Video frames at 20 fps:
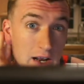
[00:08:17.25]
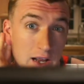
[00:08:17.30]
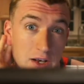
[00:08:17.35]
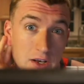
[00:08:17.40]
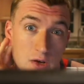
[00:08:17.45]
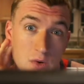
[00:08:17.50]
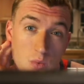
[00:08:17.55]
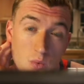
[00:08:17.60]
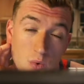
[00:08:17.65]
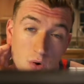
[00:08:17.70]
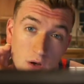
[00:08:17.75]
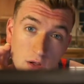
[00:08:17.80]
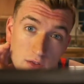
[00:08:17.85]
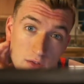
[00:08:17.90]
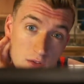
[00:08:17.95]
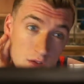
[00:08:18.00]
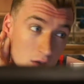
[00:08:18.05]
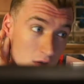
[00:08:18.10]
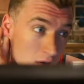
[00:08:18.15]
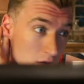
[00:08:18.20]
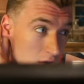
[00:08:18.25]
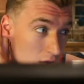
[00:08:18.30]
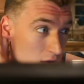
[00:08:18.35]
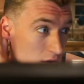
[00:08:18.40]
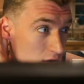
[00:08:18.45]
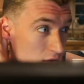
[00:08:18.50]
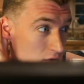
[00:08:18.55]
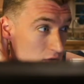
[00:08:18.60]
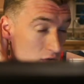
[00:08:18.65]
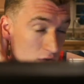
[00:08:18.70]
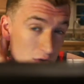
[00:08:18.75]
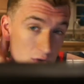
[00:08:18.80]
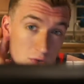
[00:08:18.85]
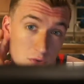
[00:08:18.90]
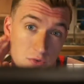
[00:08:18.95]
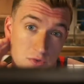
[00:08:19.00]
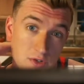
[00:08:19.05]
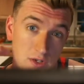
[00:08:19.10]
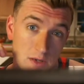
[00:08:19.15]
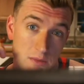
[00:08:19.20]
and I didn't want to
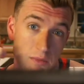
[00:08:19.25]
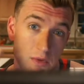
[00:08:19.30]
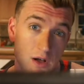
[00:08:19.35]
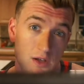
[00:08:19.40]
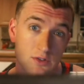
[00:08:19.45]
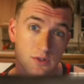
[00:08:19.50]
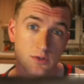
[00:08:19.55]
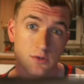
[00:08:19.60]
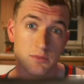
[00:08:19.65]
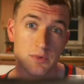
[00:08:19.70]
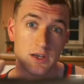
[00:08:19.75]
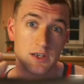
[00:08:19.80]
lose any muscle.